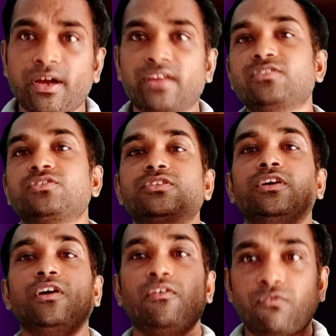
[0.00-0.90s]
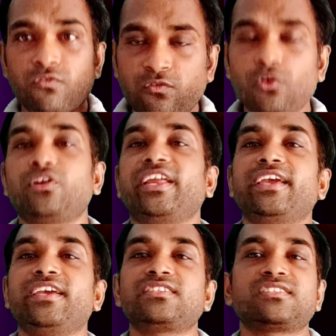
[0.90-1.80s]
months, 4
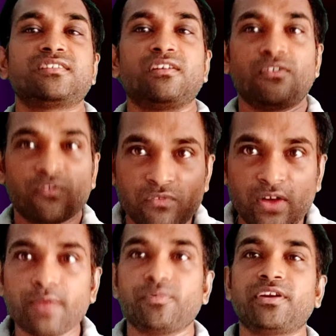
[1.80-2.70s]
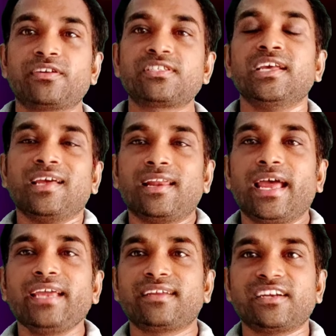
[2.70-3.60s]
days, 5 minutes,
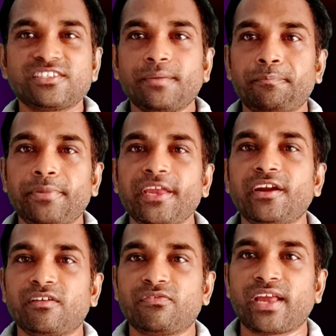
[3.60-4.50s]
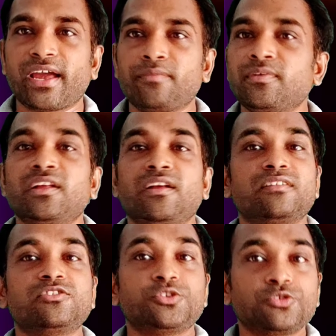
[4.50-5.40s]
like that, it's a period of time,
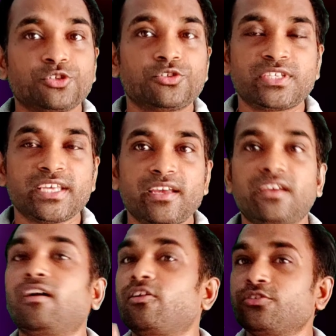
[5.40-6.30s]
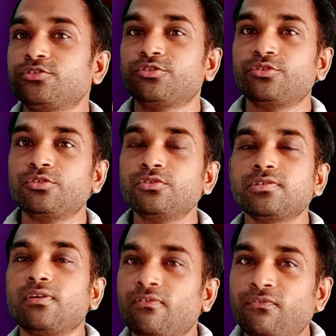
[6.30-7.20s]
you should say or you should
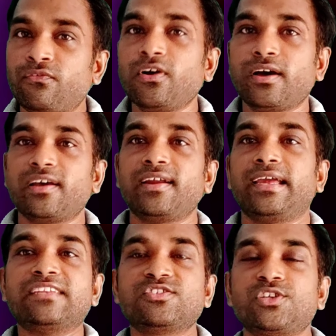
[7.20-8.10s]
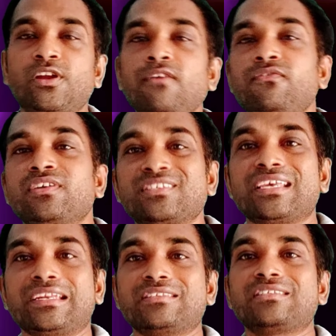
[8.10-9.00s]
use for instead of
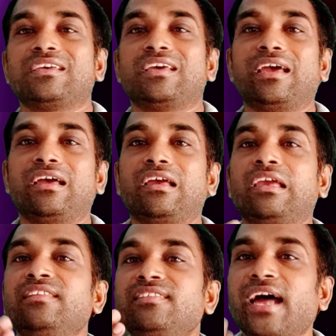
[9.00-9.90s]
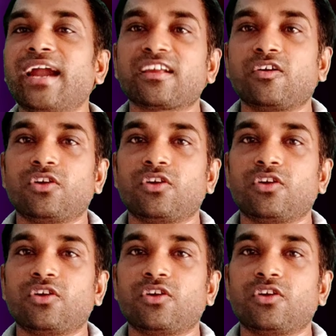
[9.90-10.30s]
since in that